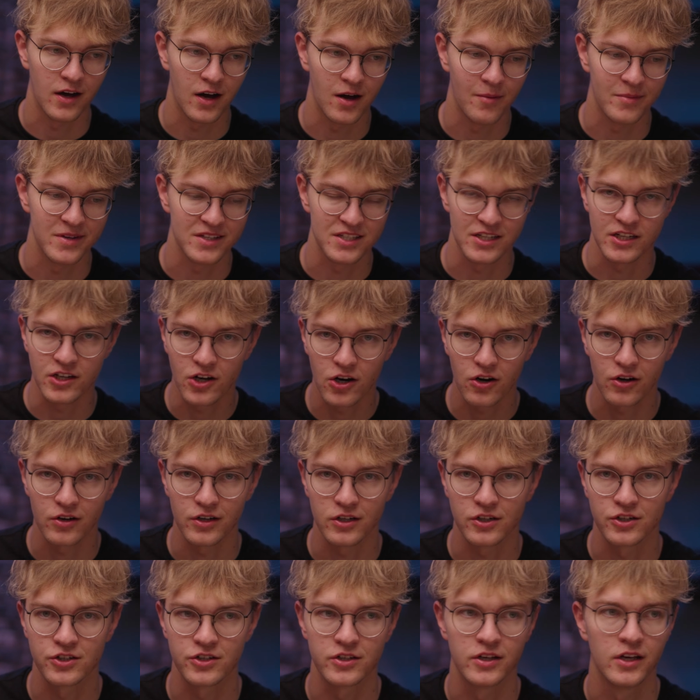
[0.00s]
It's
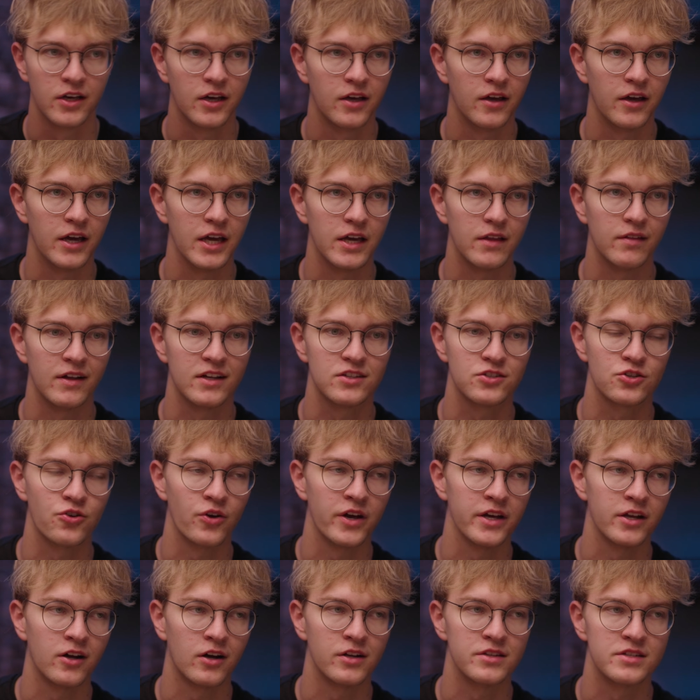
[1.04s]
encouraged, and that's
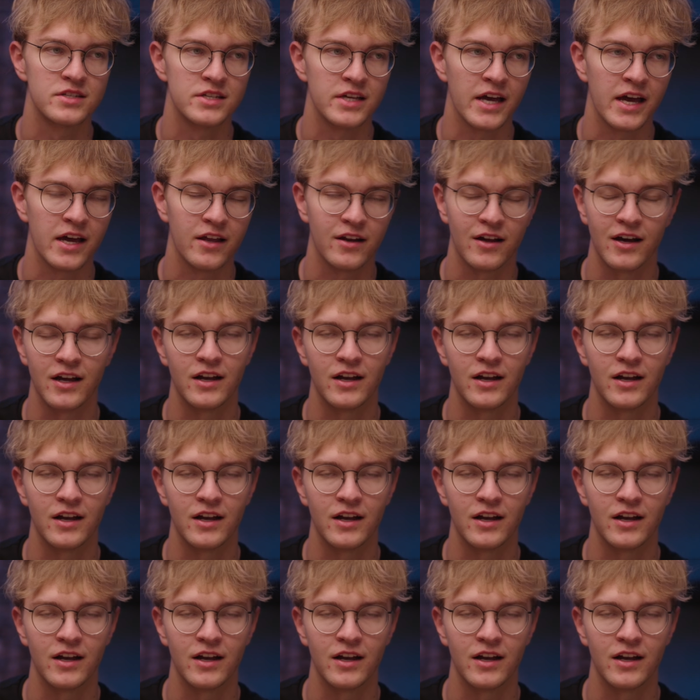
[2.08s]
great on set.